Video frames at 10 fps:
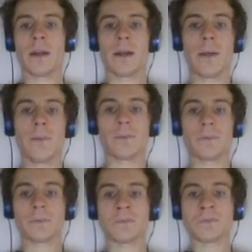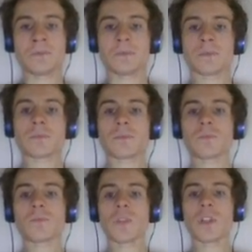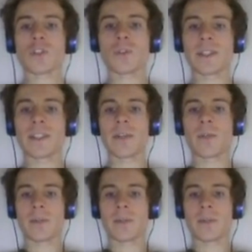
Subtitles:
Um, so instead,